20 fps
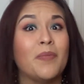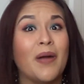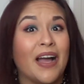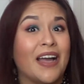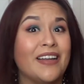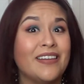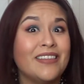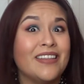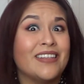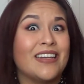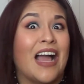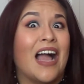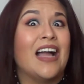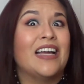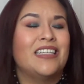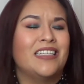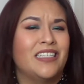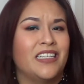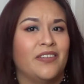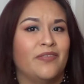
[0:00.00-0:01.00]
mine that
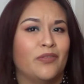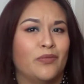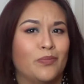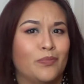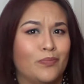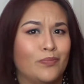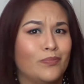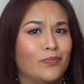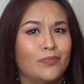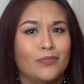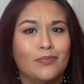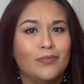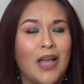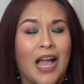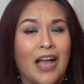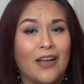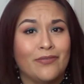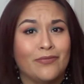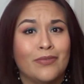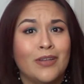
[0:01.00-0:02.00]
I didn't even
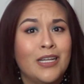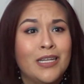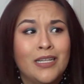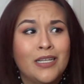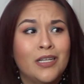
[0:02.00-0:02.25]
have